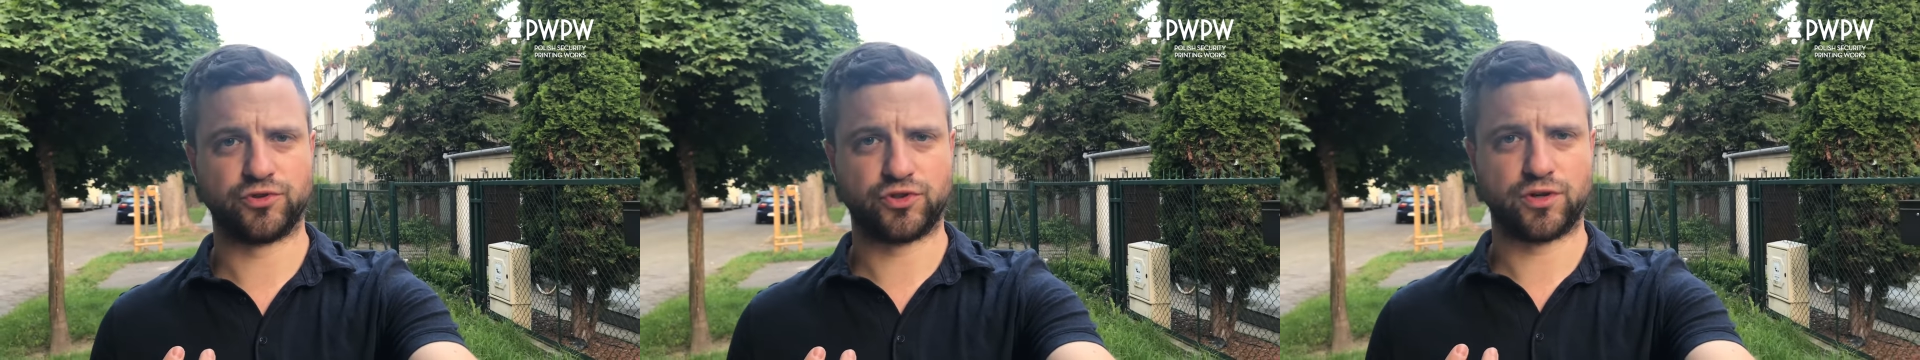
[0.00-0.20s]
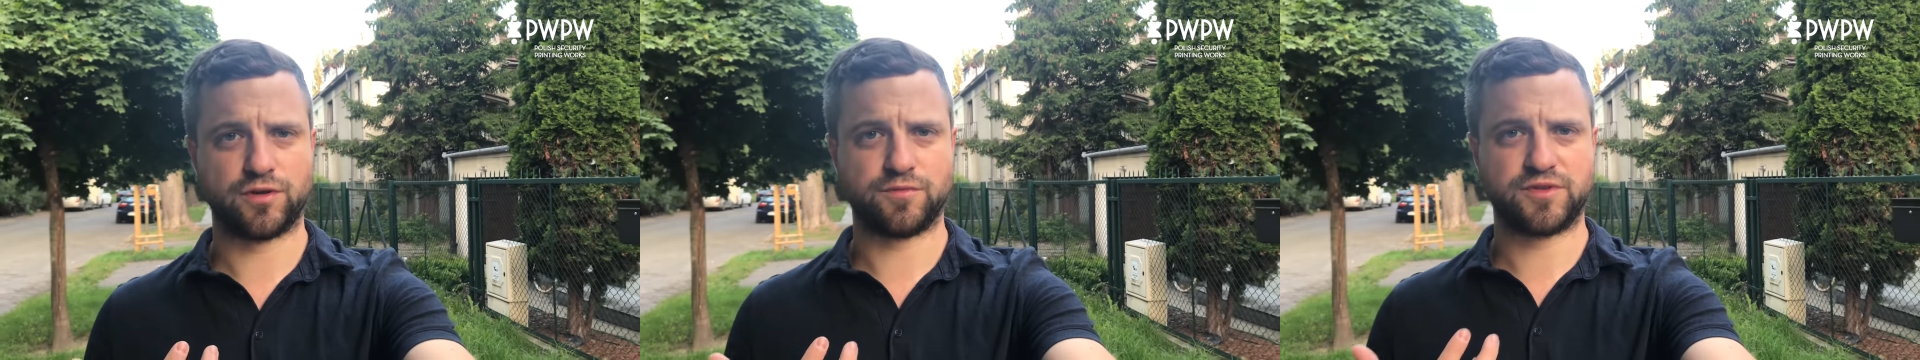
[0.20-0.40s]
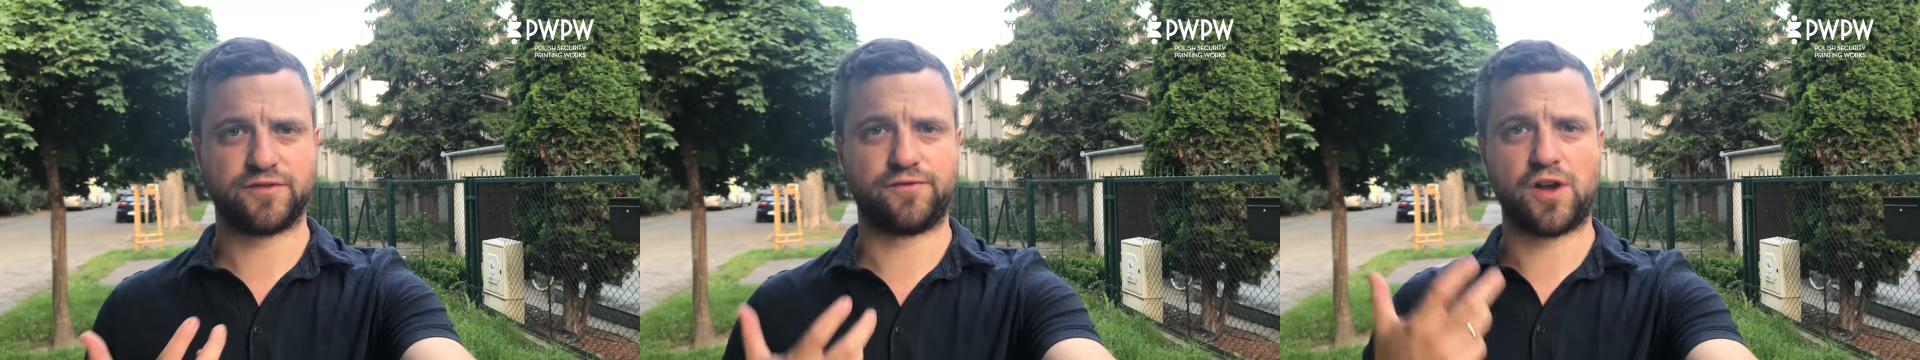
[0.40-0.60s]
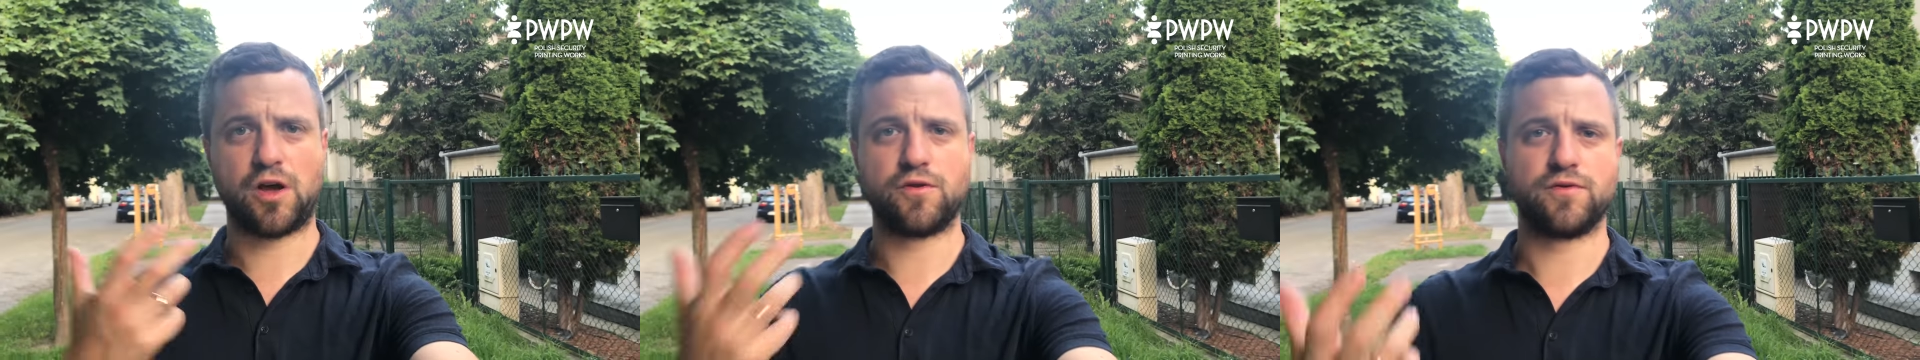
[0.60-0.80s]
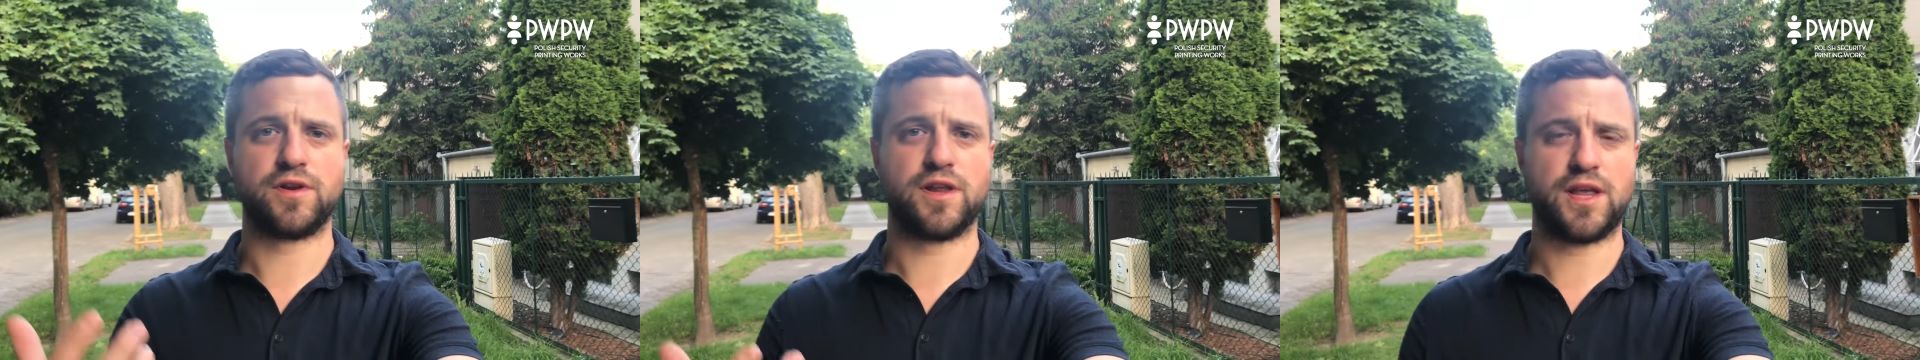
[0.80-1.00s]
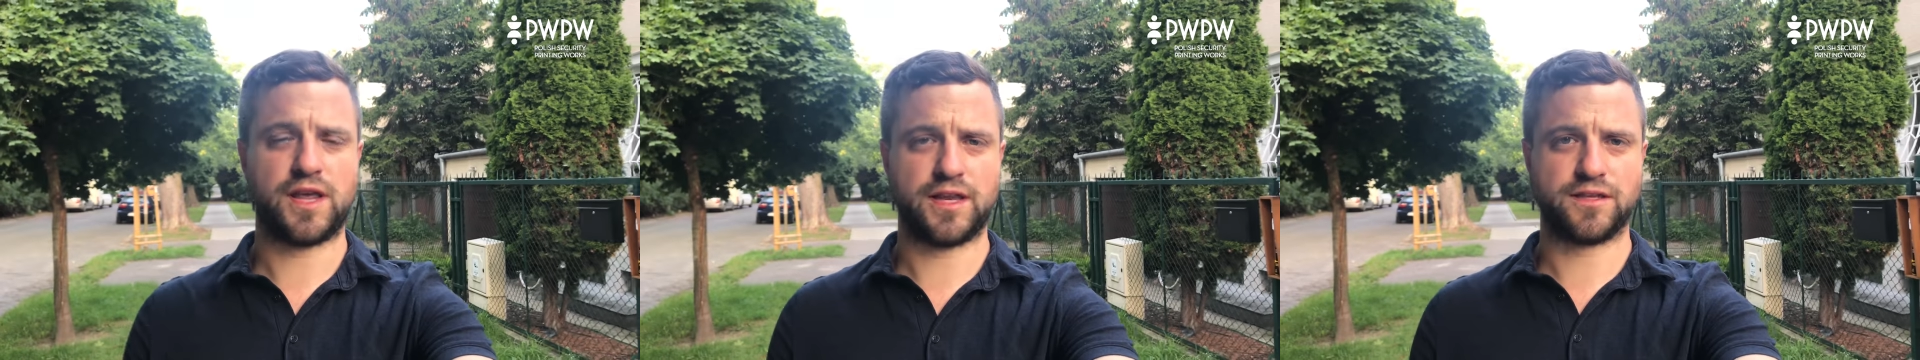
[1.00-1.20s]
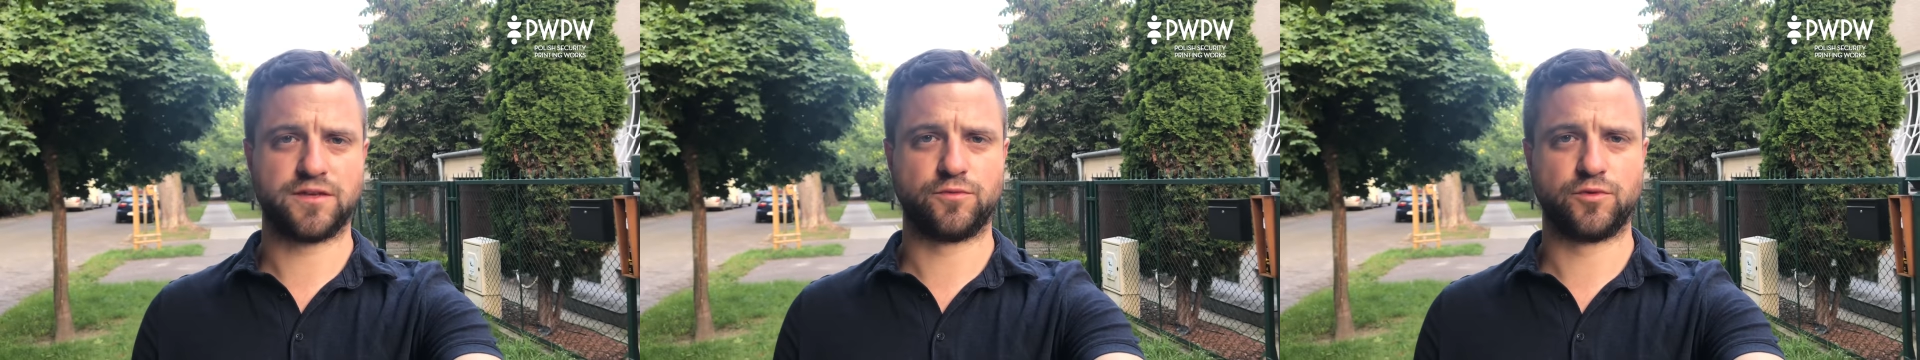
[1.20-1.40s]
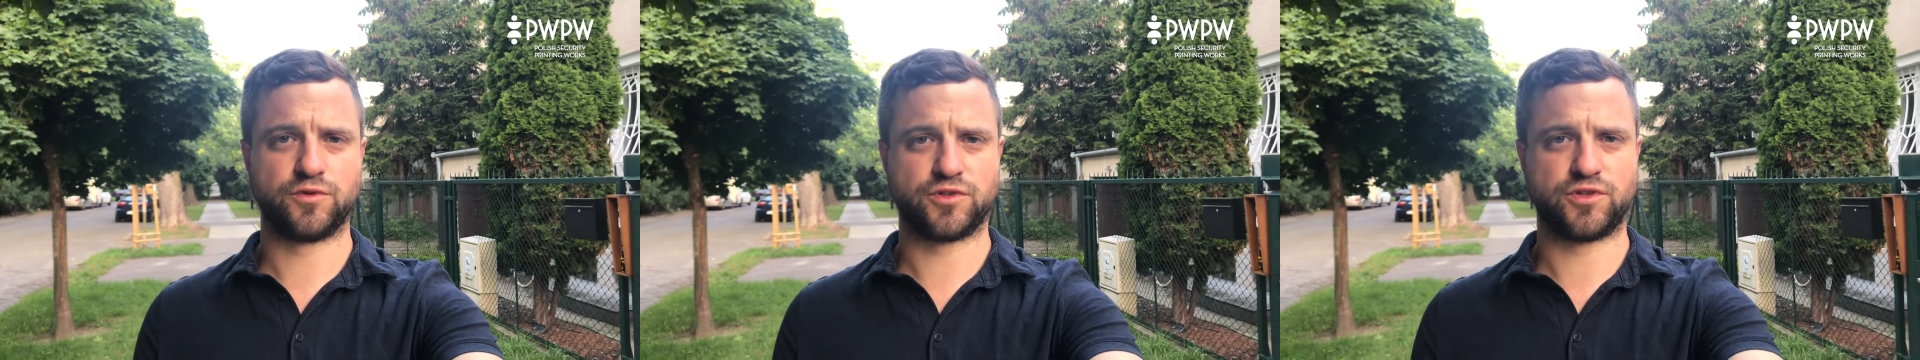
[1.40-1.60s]
troops flown into
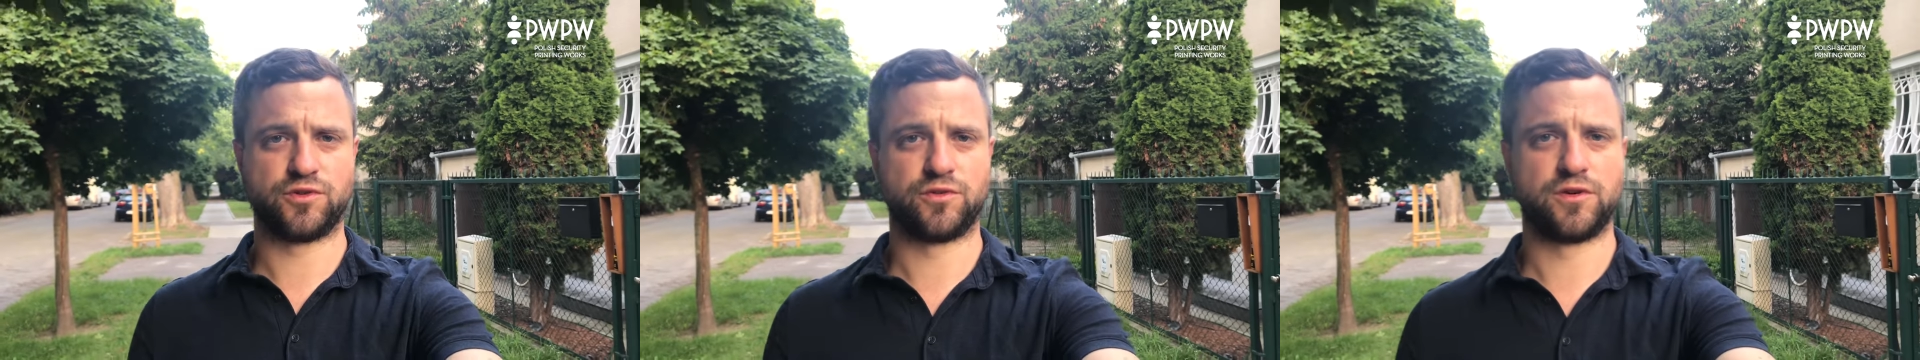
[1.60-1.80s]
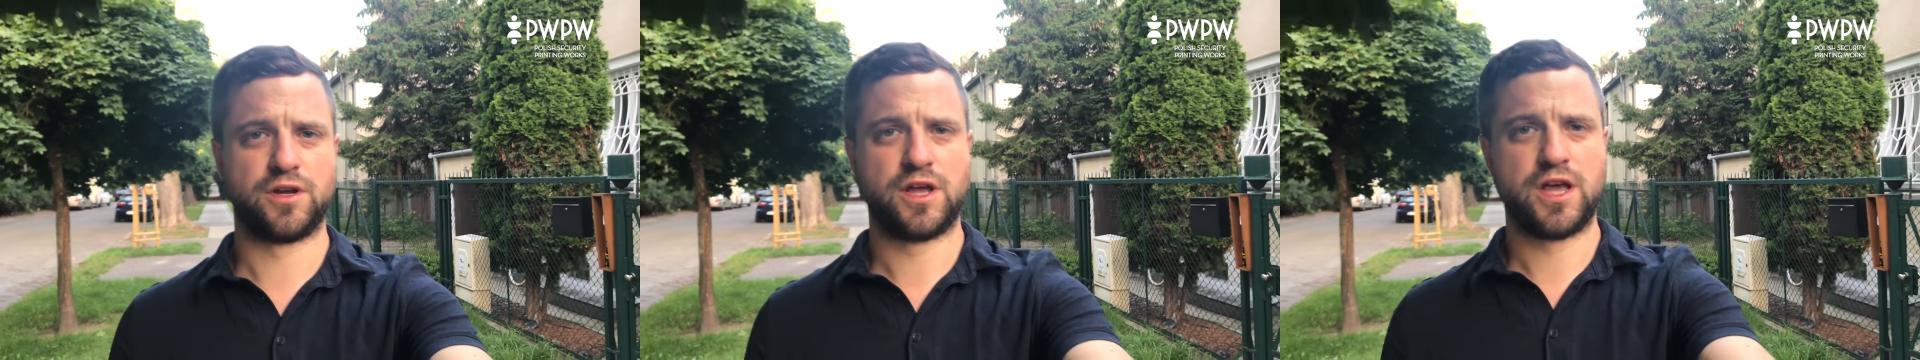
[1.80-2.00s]
Warsaw